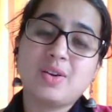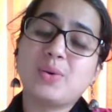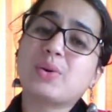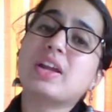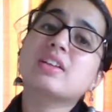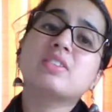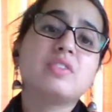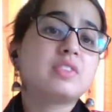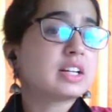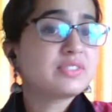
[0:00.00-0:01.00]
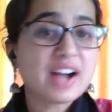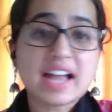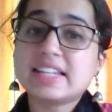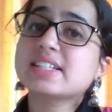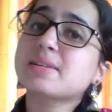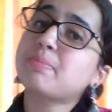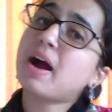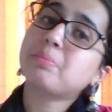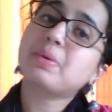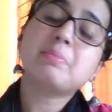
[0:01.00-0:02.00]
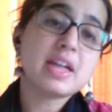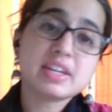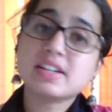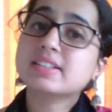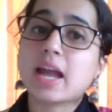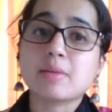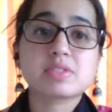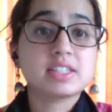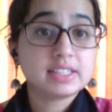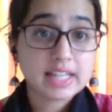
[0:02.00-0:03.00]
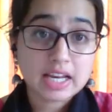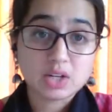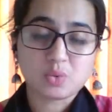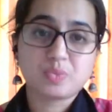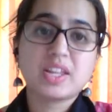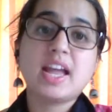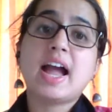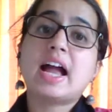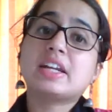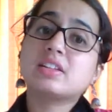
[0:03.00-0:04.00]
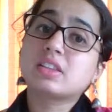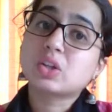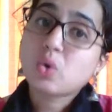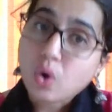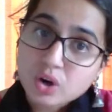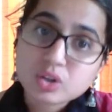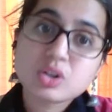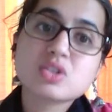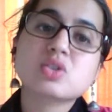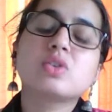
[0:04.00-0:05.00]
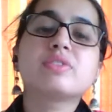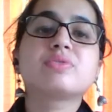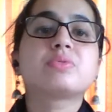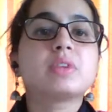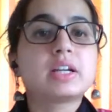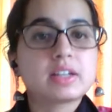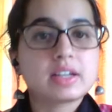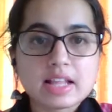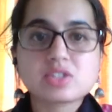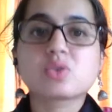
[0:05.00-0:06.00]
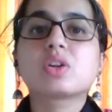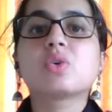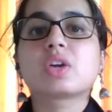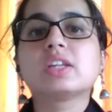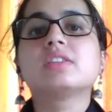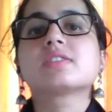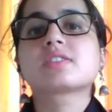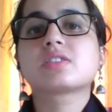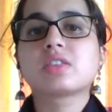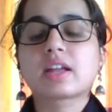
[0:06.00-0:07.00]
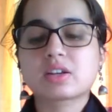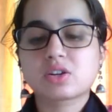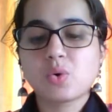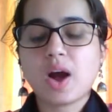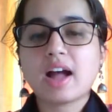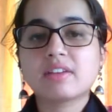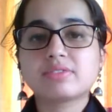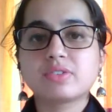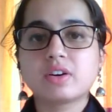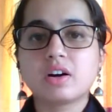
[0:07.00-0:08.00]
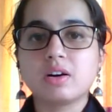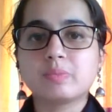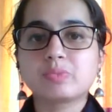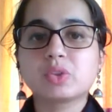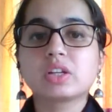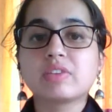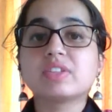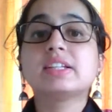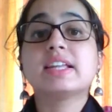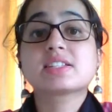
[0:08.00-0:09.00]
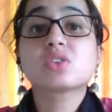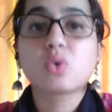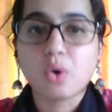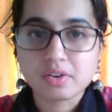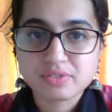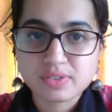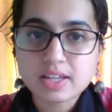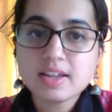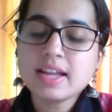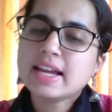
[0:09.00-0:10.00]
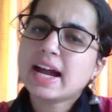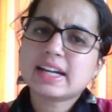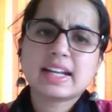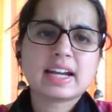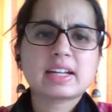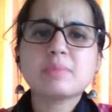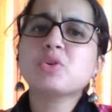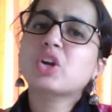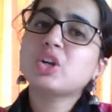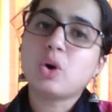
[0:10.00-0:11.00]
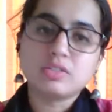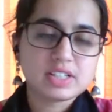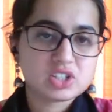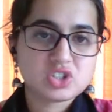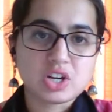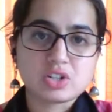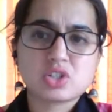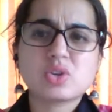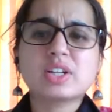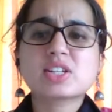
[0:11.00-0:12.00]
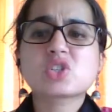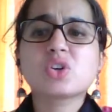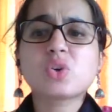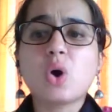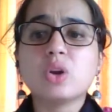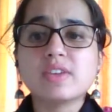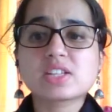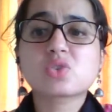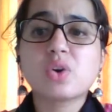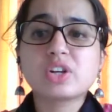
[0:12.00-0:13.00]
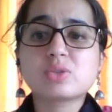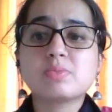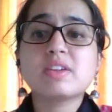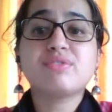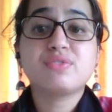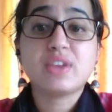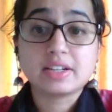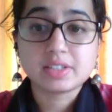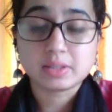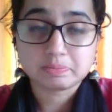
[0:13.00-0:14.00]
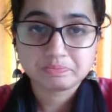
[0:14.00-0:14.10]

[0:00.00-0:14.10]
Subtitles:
Okay, the filing department many a times they tell you, and the court also, if it tells you, okay, this that you have given lesser court fee, at that time you can always change, so it is not always going to be fatal.